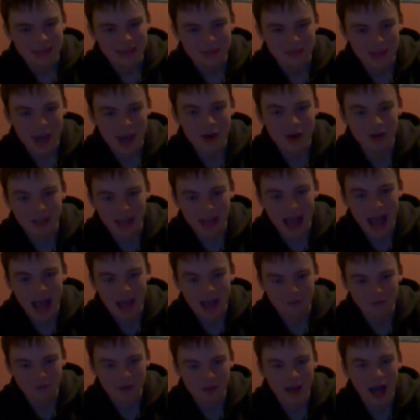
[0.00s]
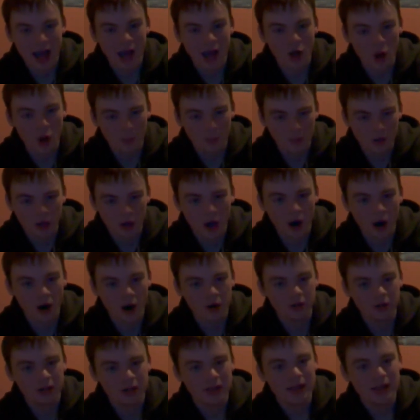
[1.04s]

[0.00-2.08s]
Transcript: There you have an upper card